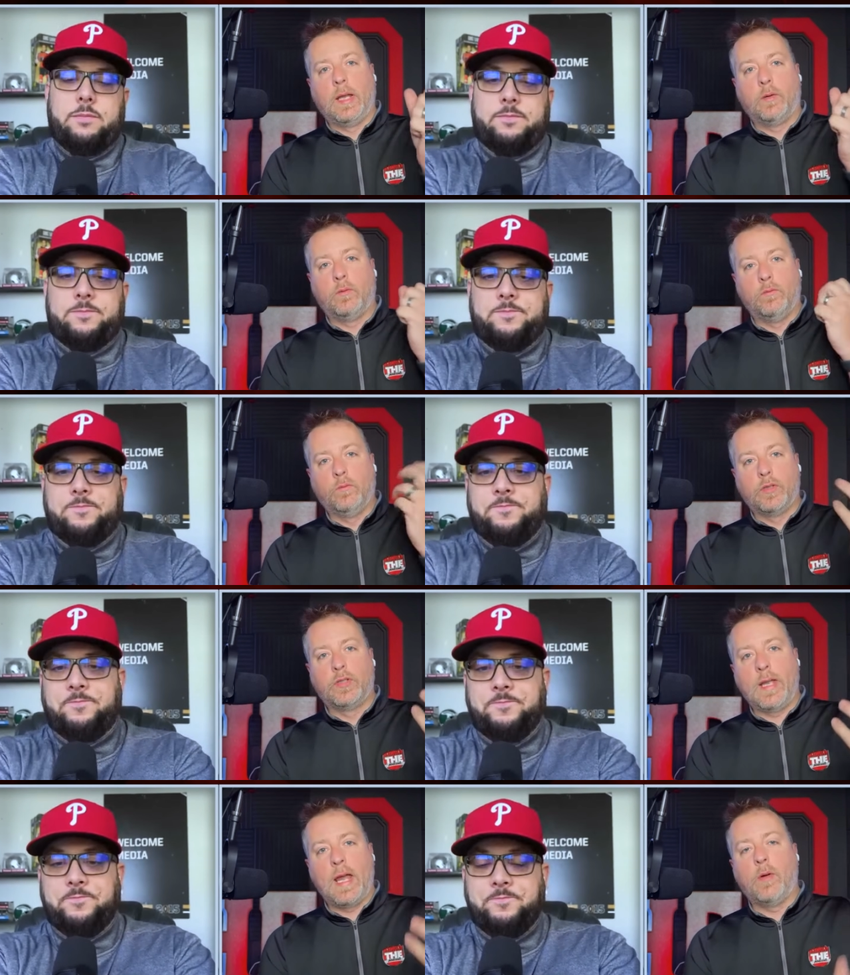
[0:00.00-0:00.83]
Speaker 1: like
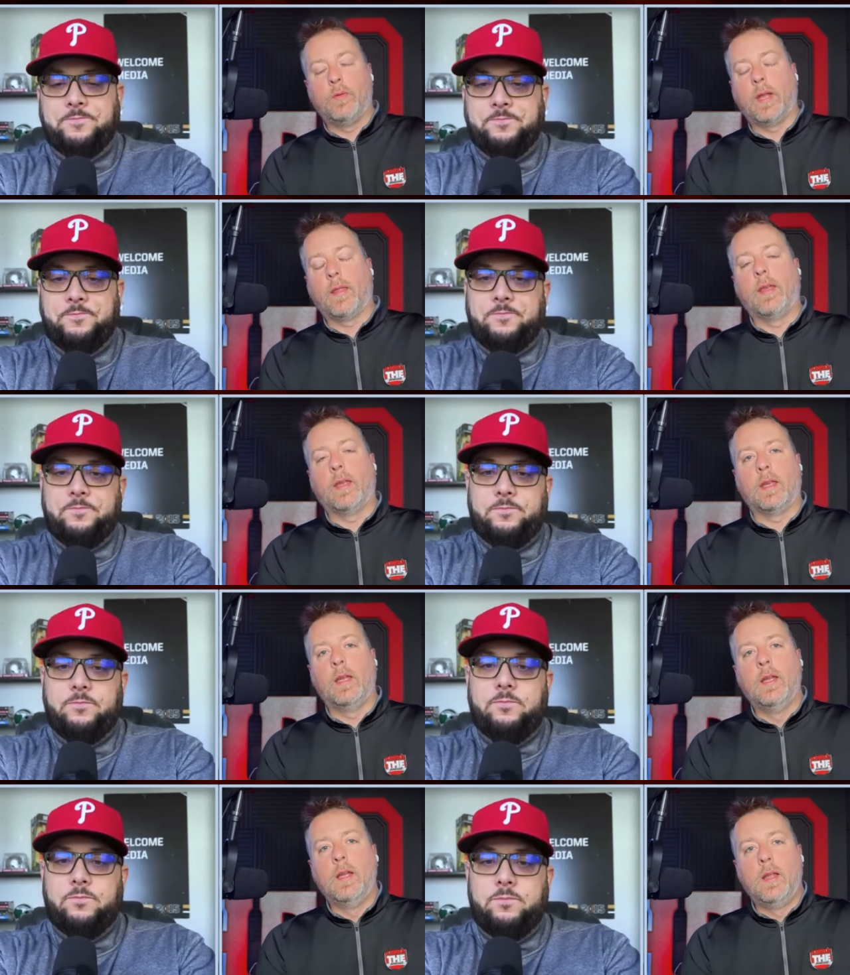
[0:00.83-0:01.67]
was sound. I
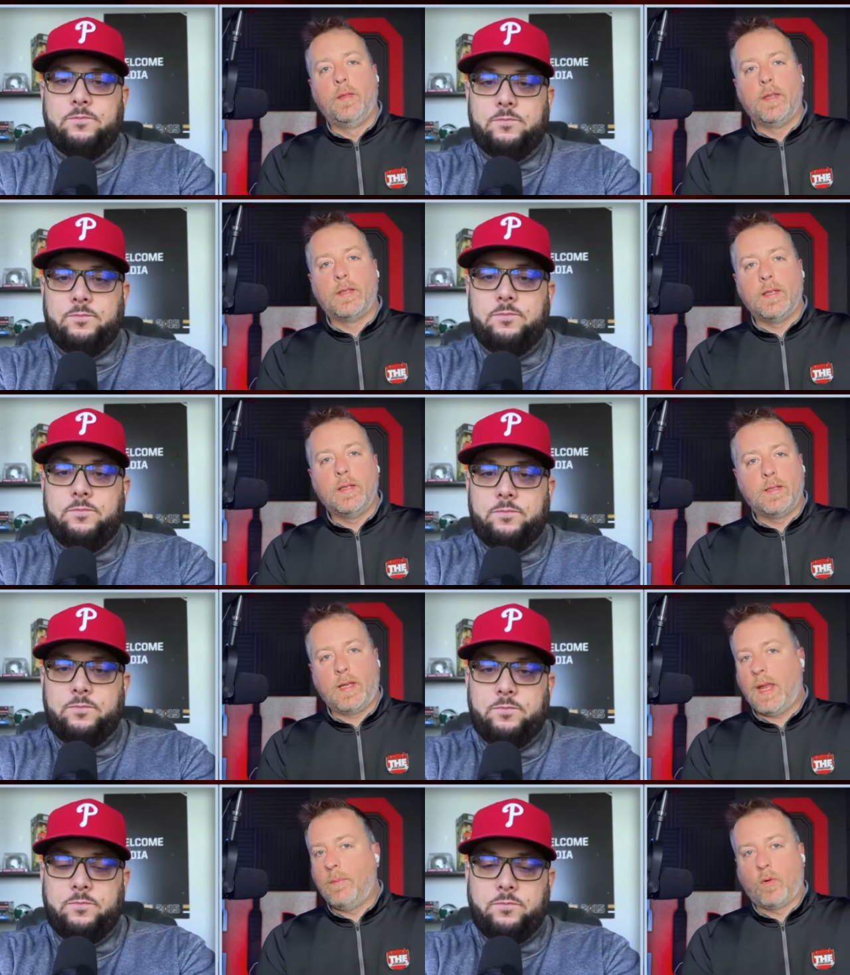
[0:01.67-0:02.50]
think this is
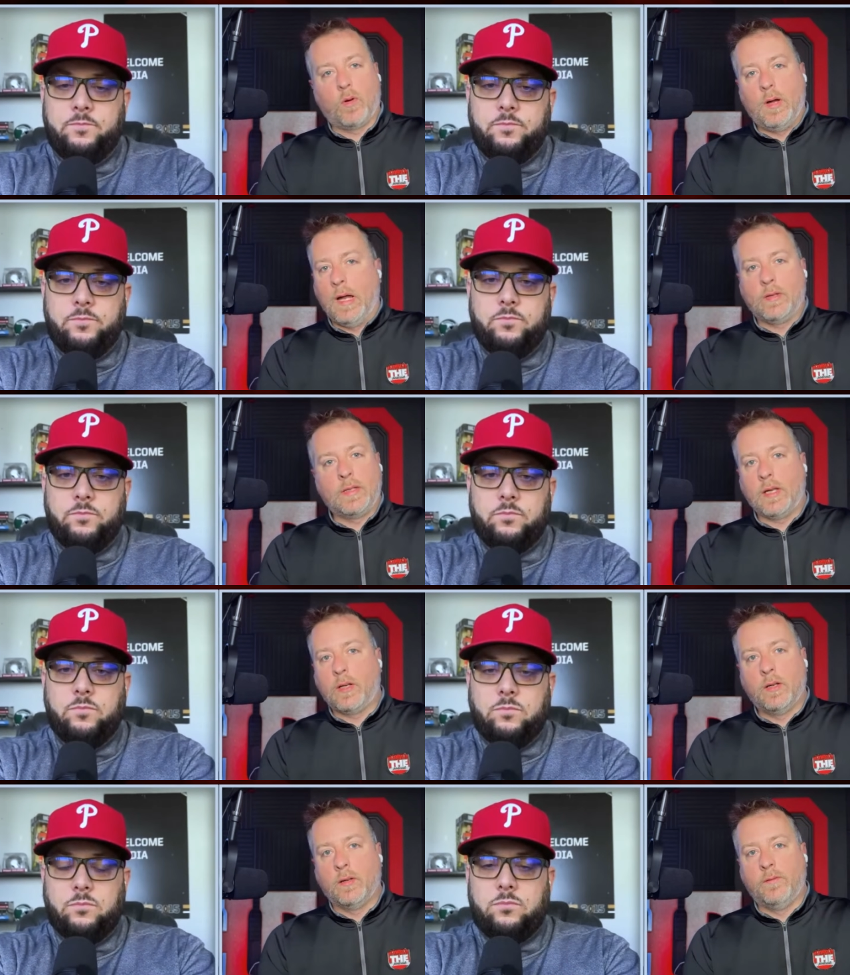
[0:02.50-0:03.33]
a game where Ohio
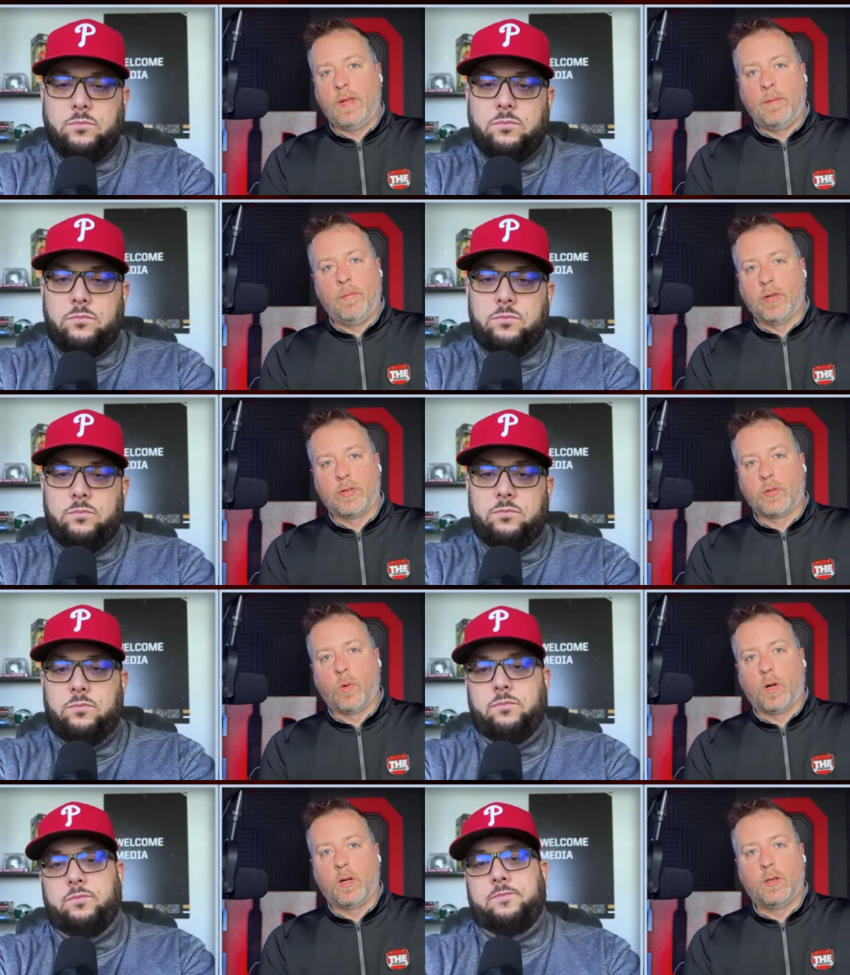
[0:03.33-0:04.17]
State could have named their
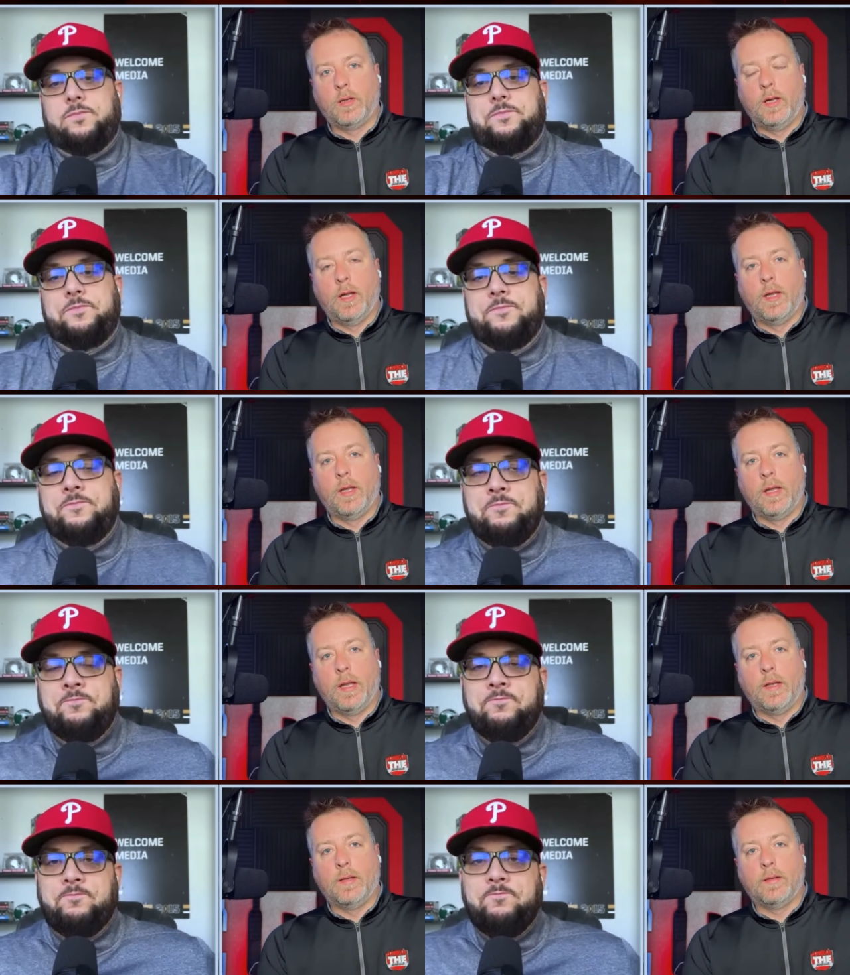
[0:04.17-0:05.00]
score, mm -hmm.
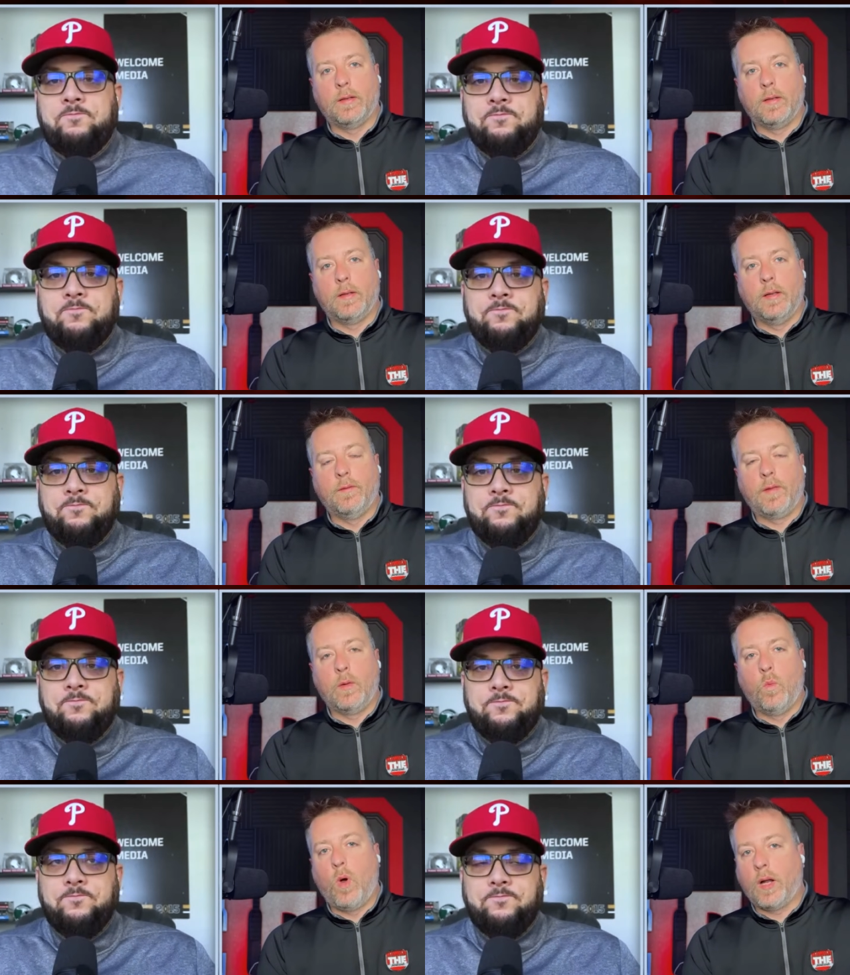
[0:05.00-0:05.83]
and if
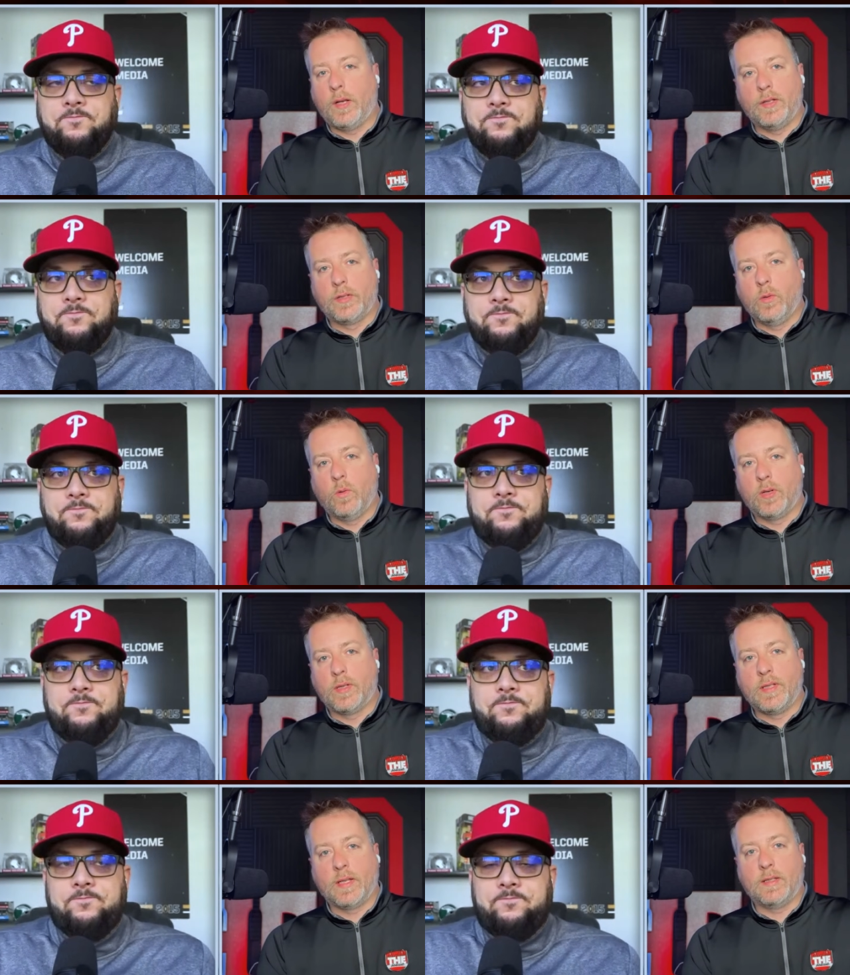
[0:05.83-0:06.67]
they wanted to
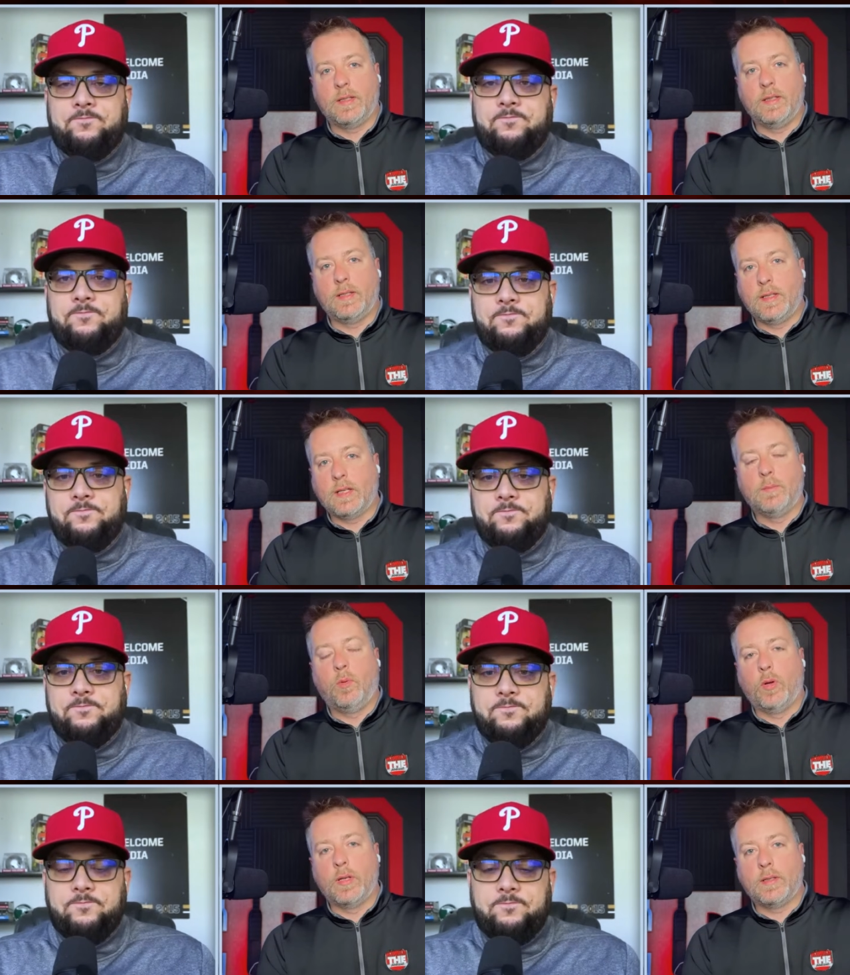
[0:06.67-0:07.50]
score 66
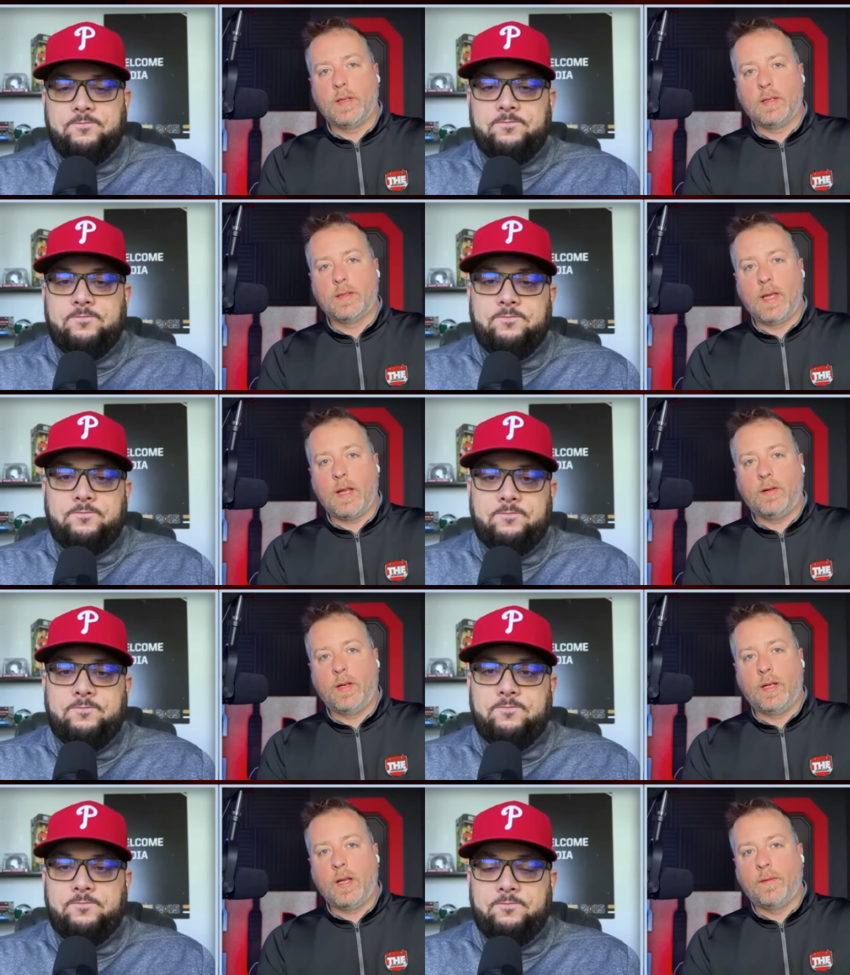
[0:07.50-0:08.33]
points on
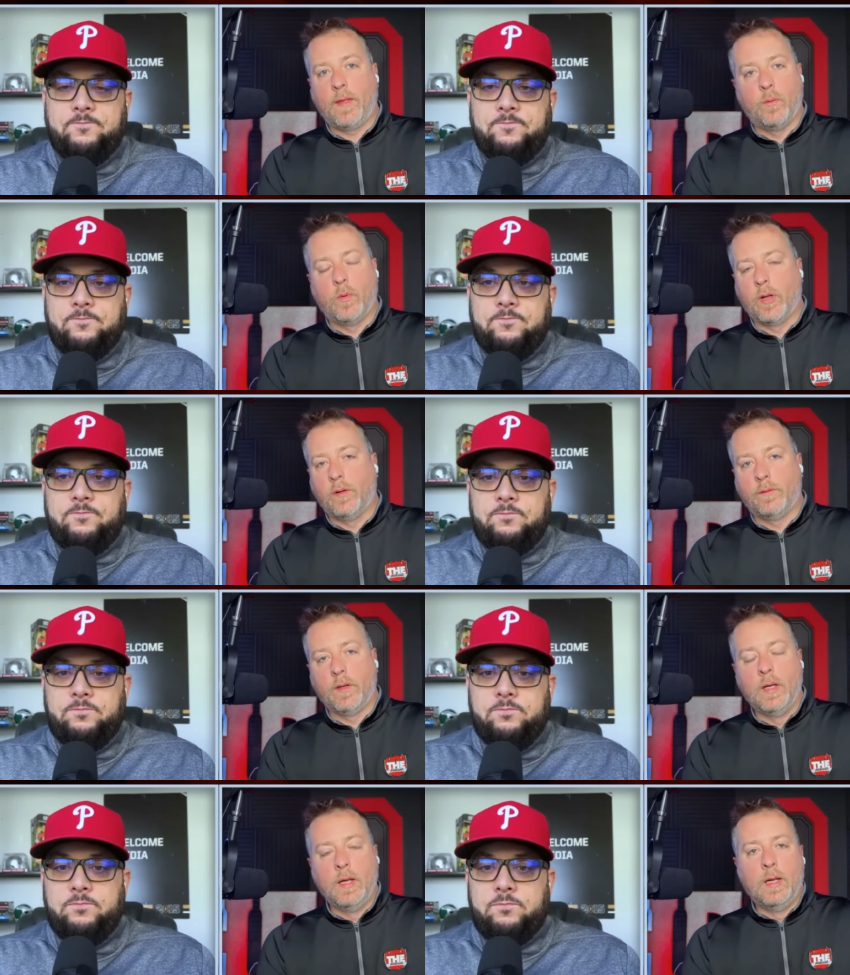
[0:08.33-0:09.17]
Saturday night, they would have.